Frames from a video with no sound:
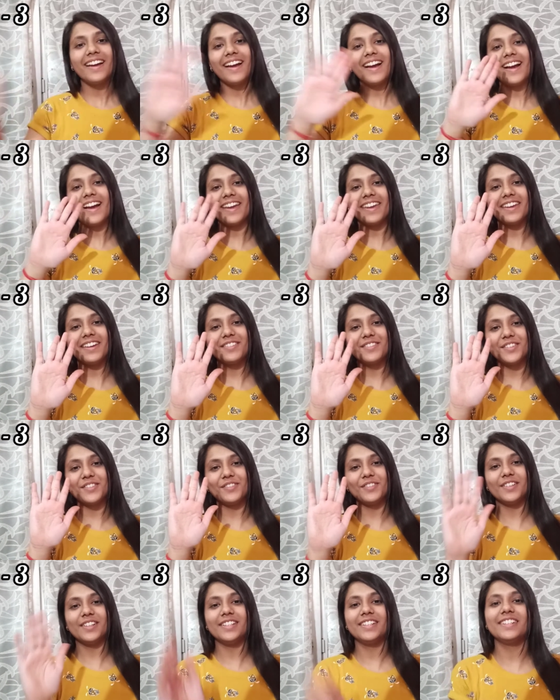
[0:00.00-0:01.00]
Hi
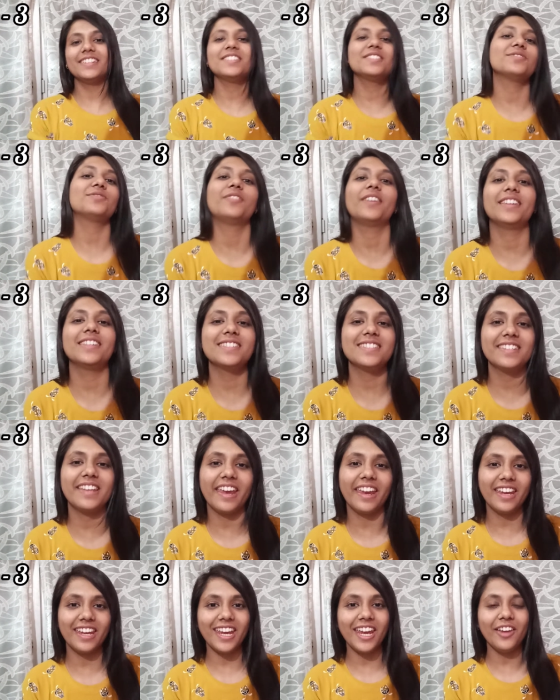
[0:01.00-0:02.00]
everyone, it's
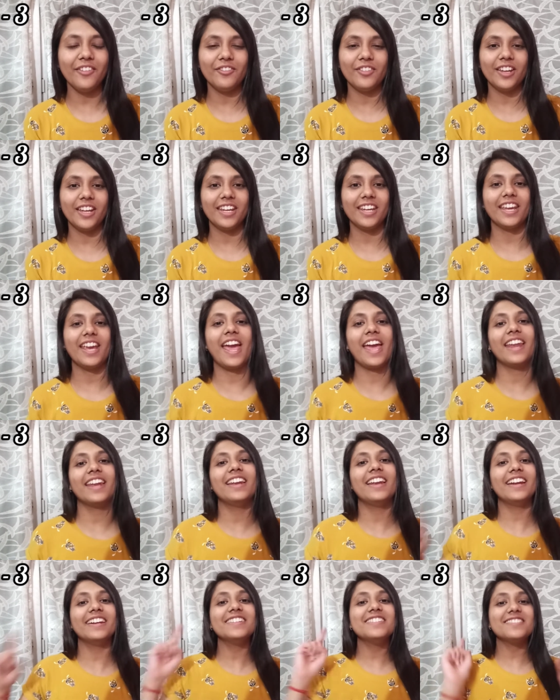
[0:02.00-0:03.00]
Wednesday evening and
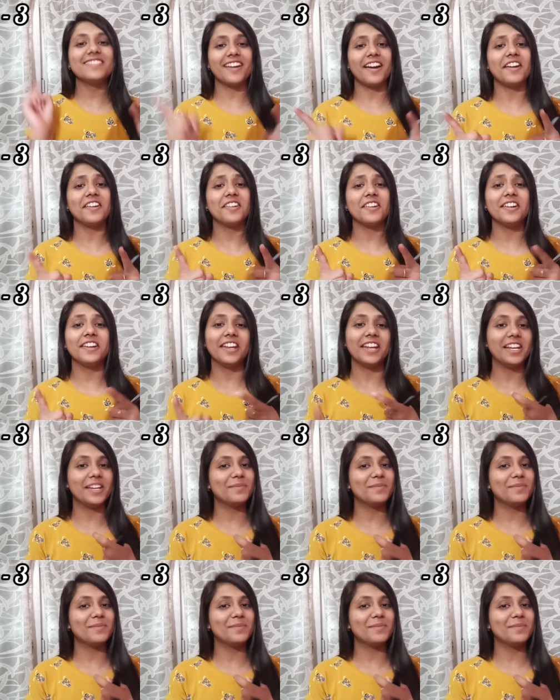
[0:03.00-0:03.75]
let's start our daily